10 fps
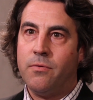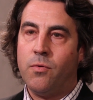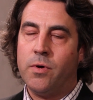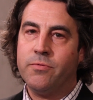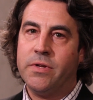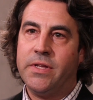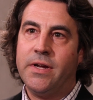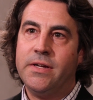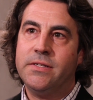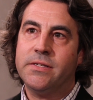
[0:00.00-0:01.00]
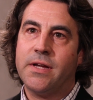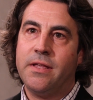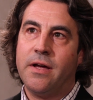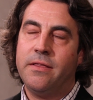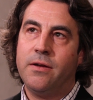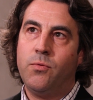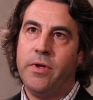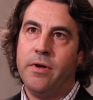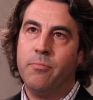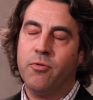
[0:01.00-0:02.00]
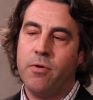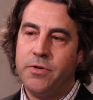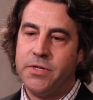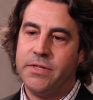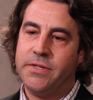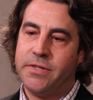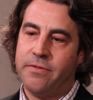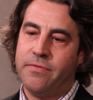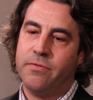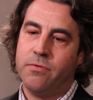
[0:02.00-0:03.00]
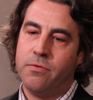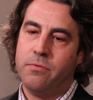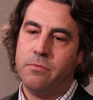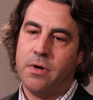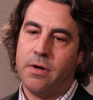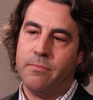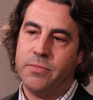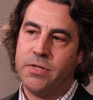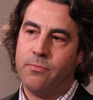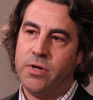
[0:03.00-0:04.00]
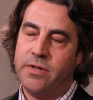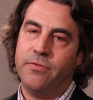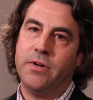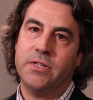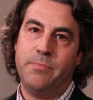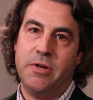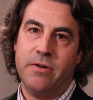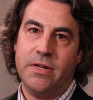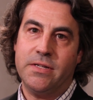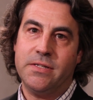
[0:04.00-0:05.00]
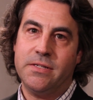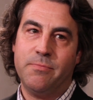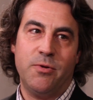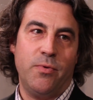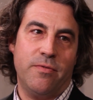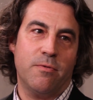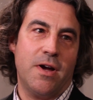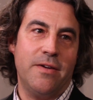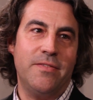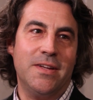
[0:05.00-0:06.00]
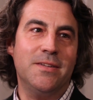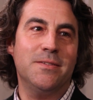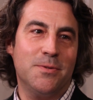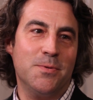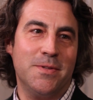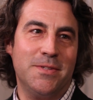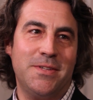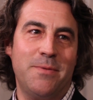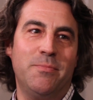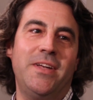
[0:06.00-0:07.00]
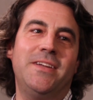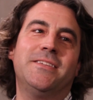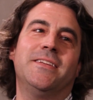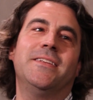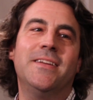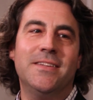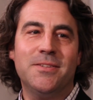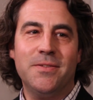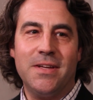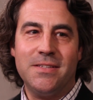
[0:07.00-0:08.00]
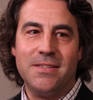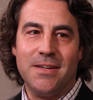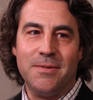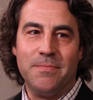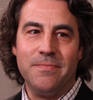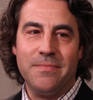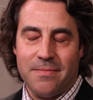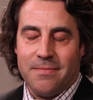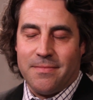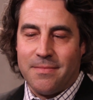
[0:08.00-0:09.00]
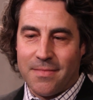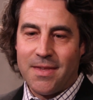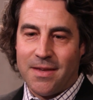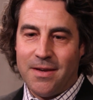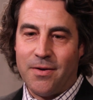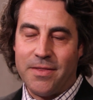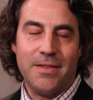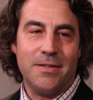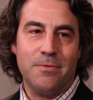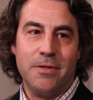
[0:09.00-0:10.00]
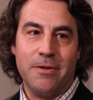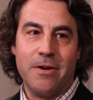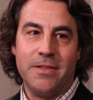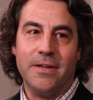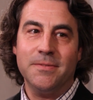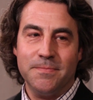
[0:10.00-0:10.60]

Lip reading: what's really nice is I think we approach this stuff through somewhat different experiences, but we've arrived at sort of the same place, and so that's I think that's a really great thing.